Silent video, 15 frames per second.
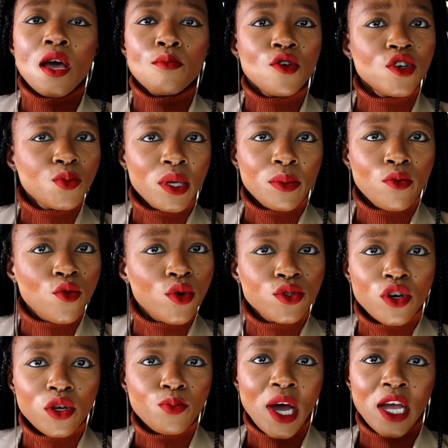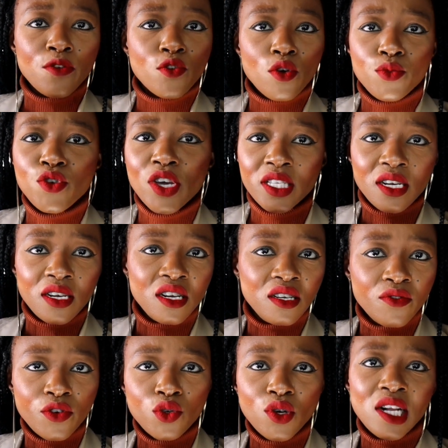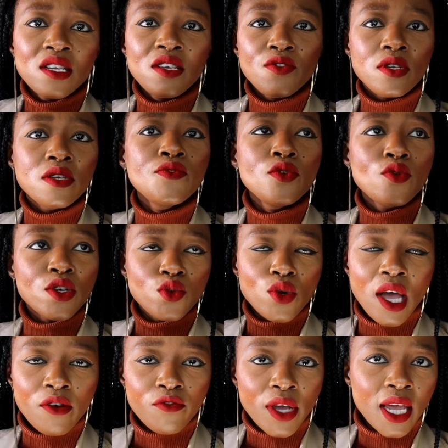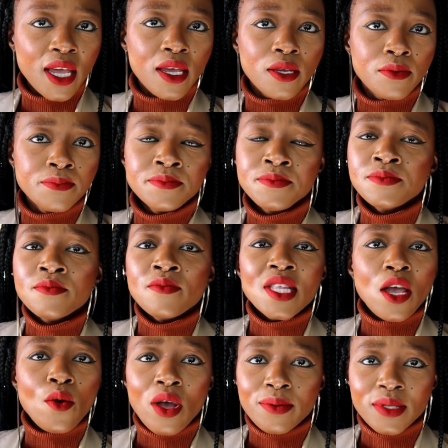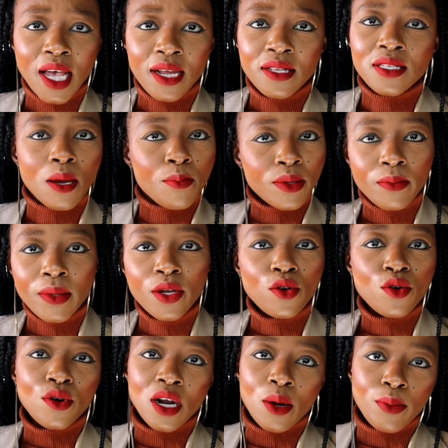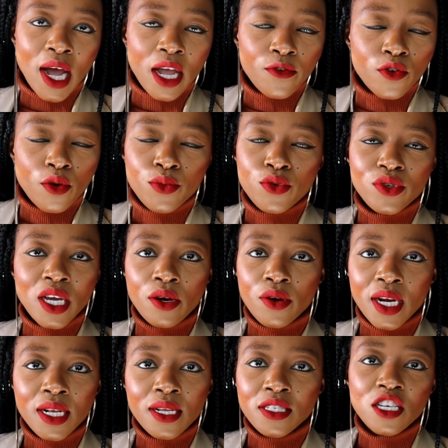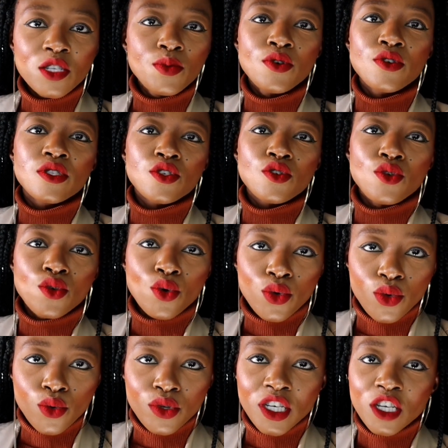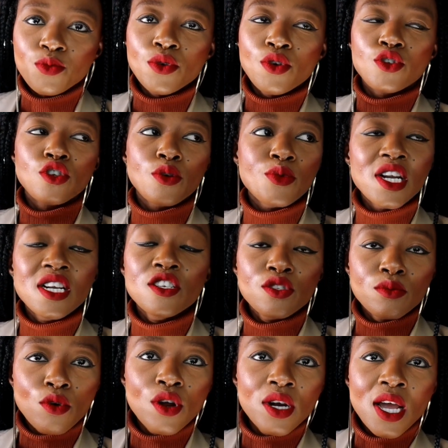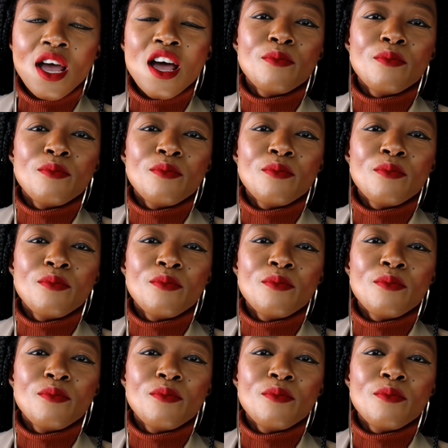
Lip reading: Most people will not buy from you as an individual. Even if you were to have a website, some people are not going to buy from you directly, just because they don't know you, just because your brand is small.